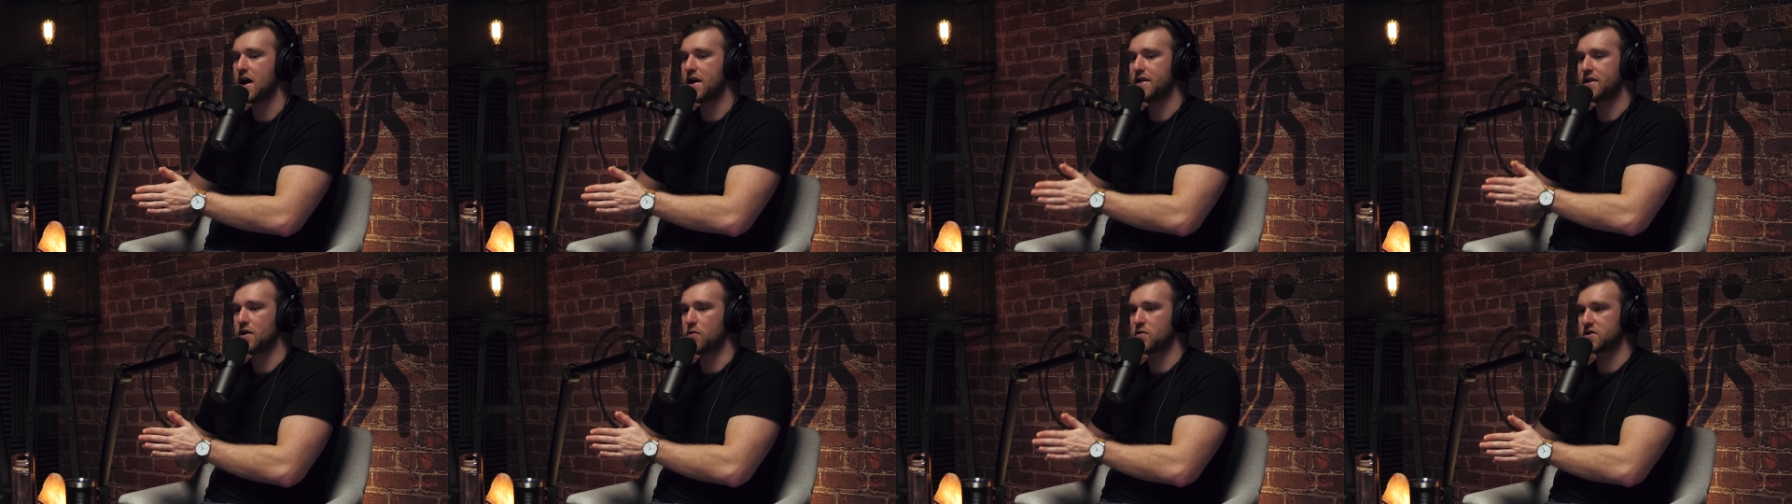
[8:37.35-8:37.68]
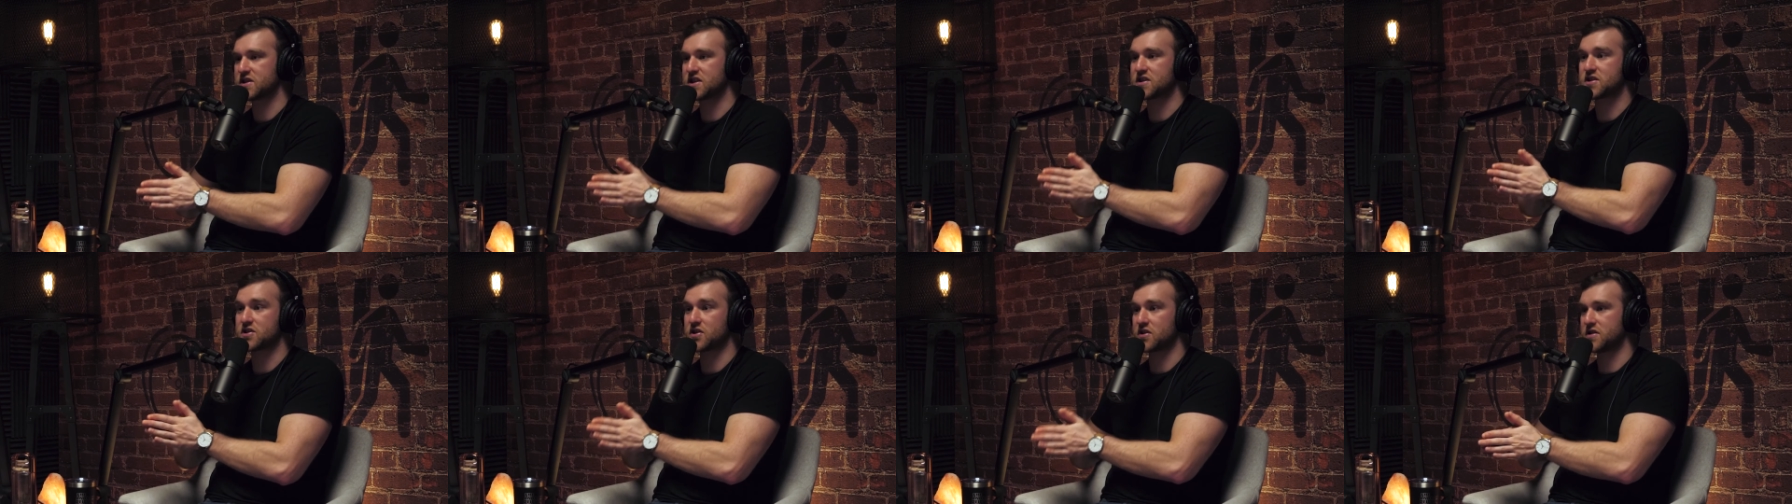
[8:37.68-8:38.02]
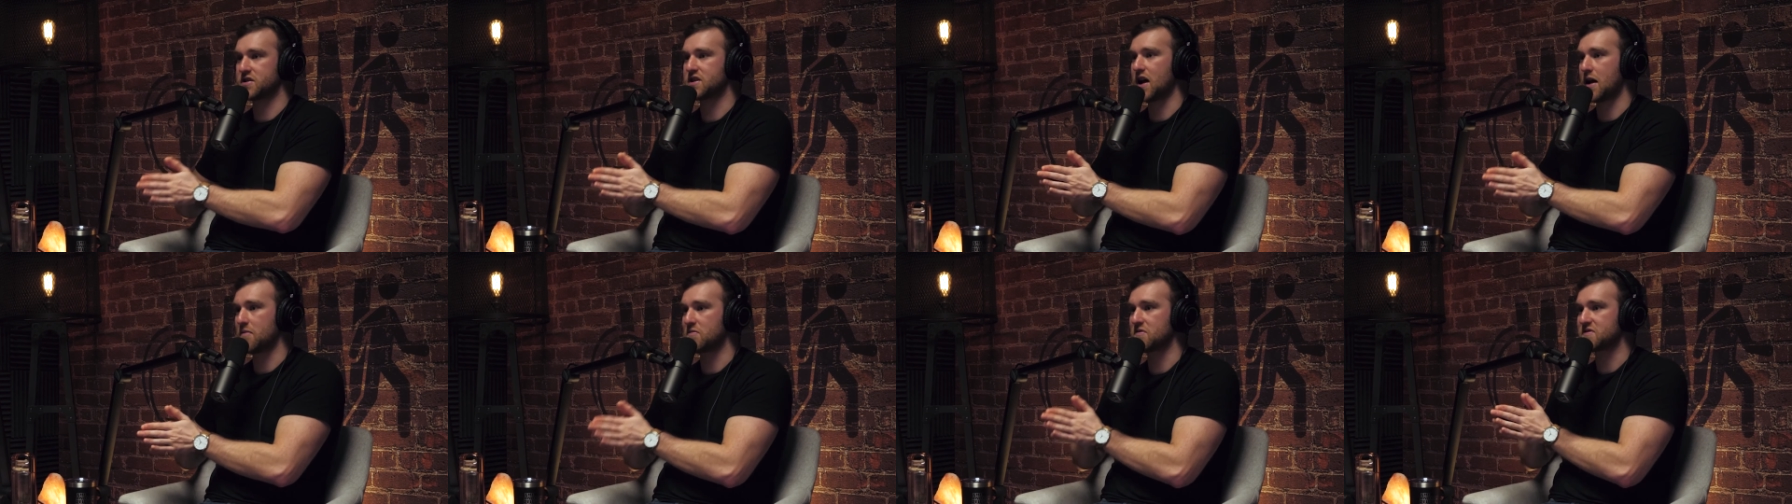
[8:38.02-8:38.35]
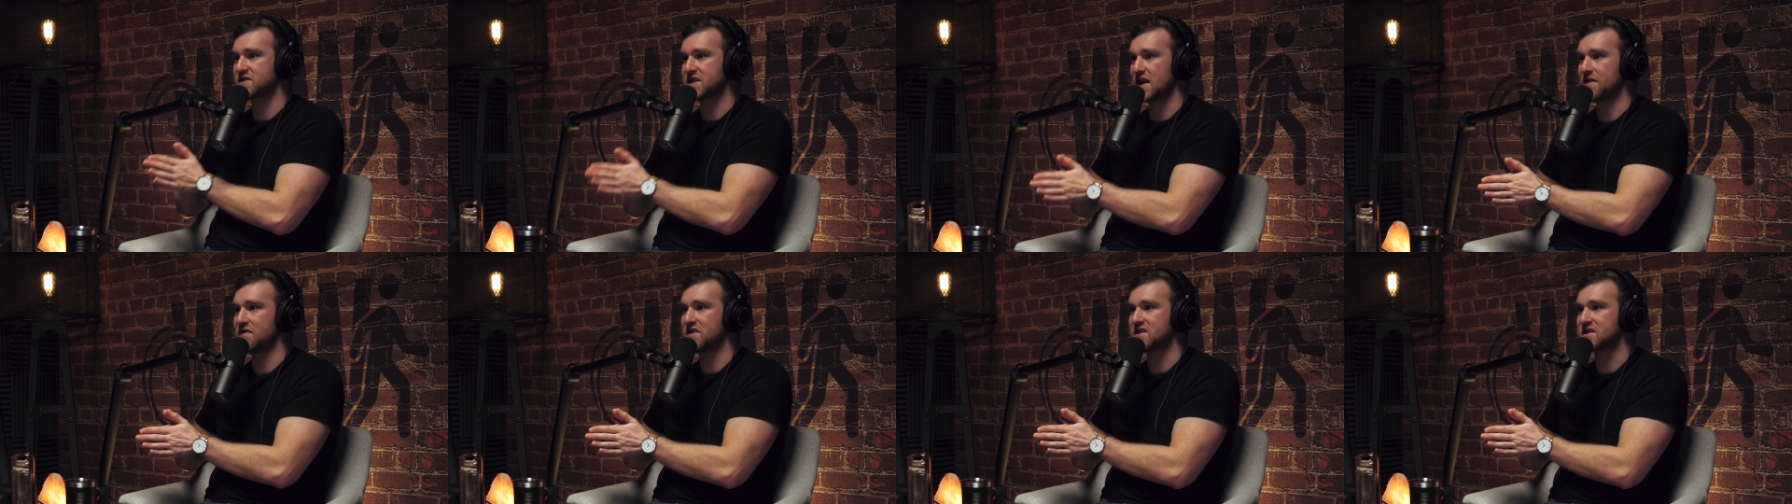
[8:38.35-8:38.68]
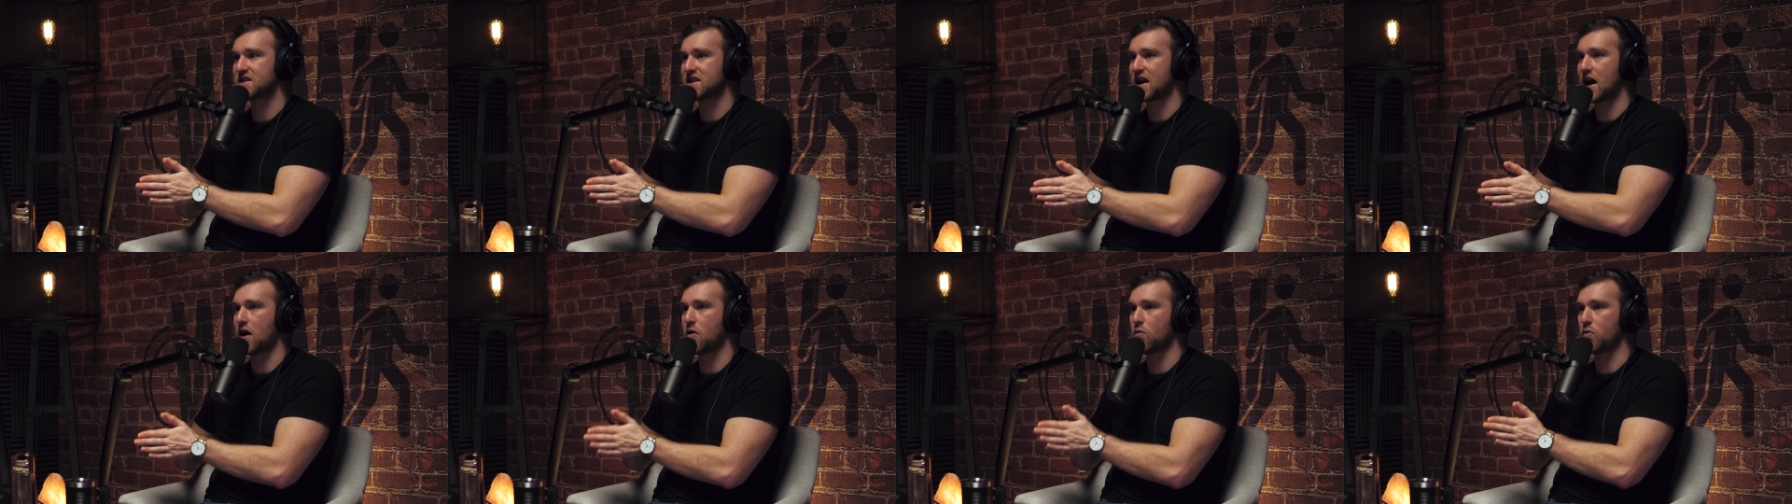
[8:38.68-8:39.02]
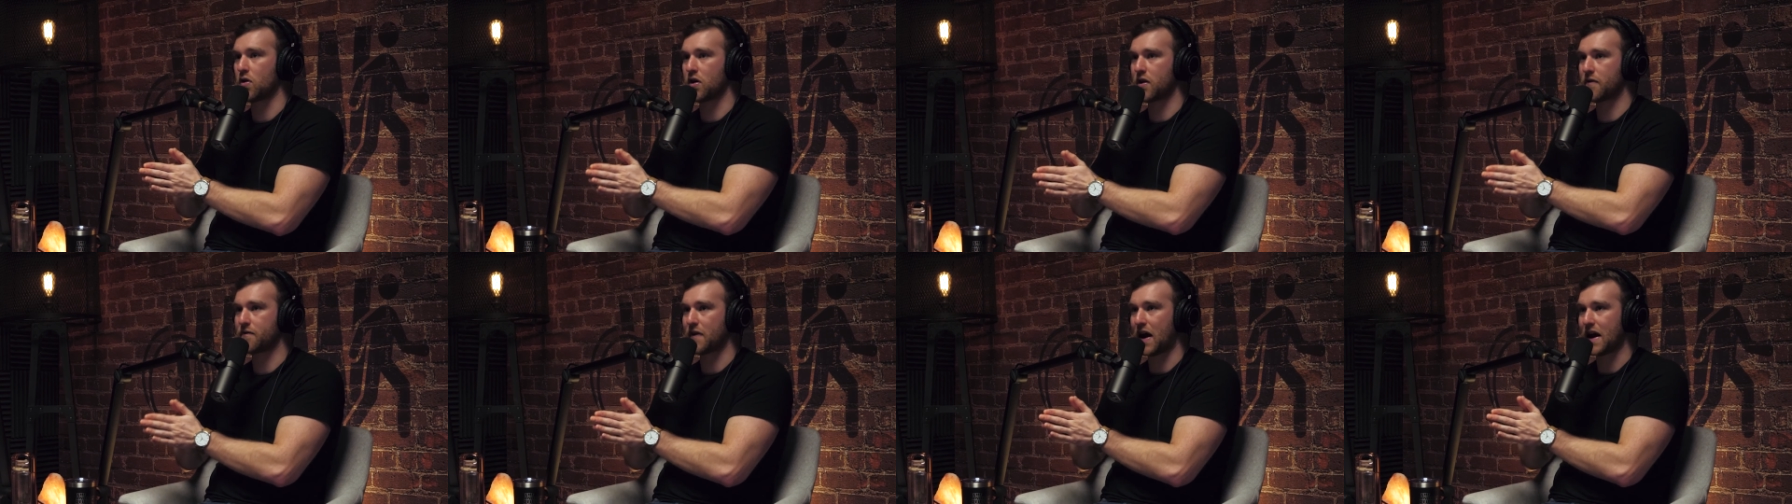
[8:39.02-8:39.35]
There was a certain type of savings account
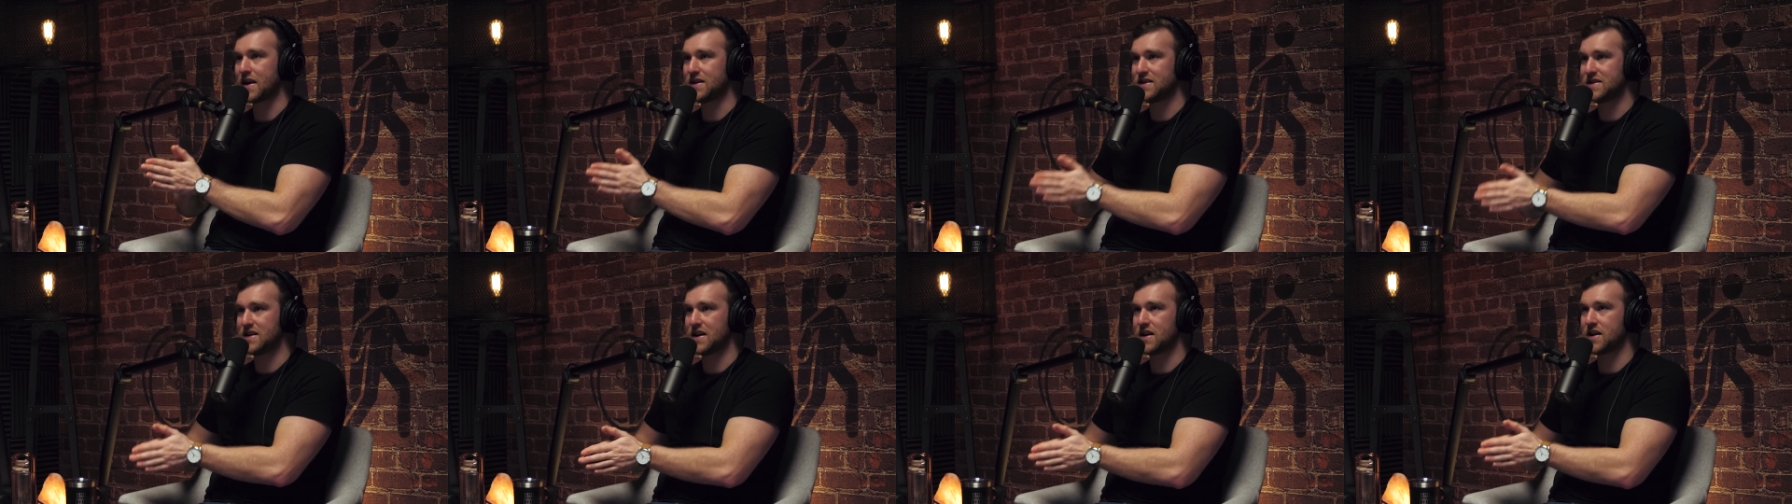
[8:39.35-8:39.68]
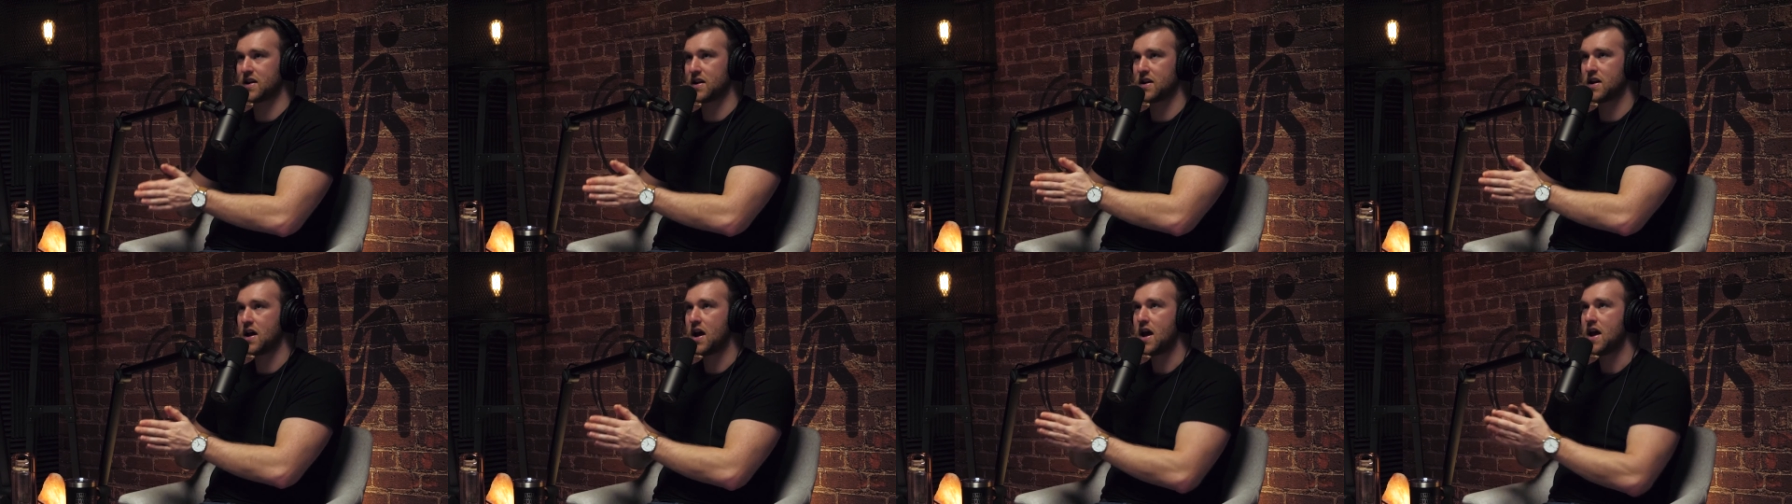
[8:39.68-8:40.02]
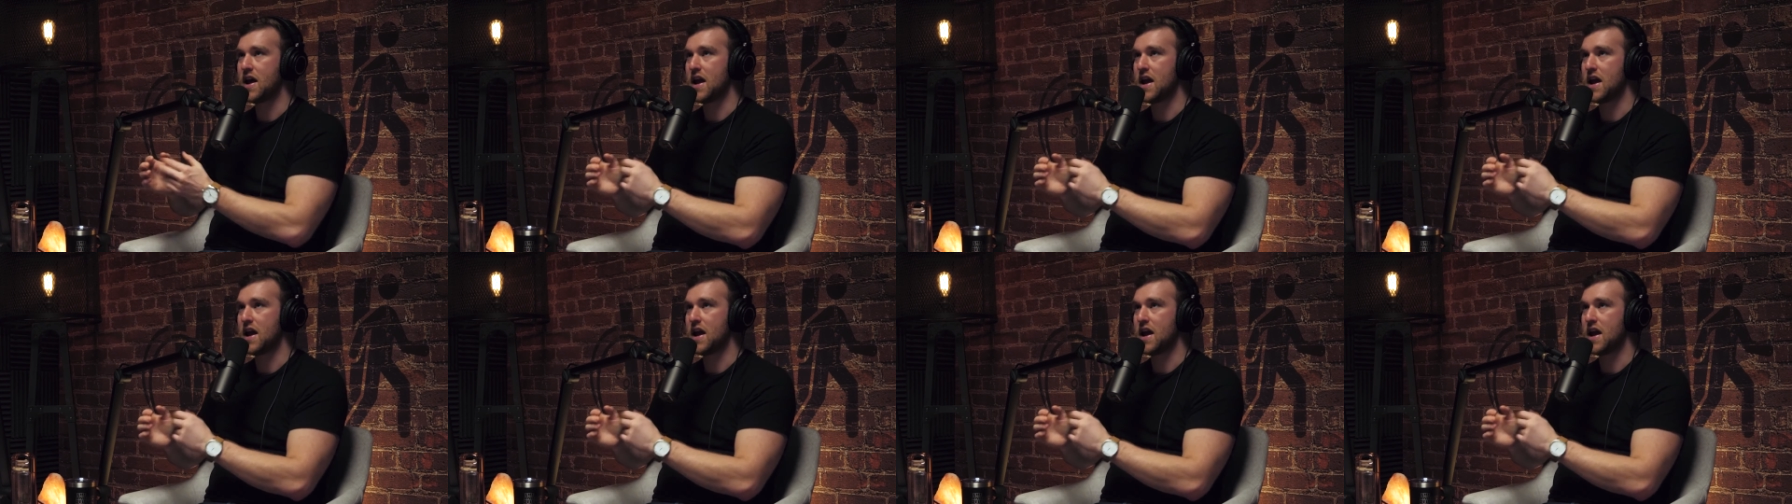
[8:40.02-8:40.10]
where if I didn't,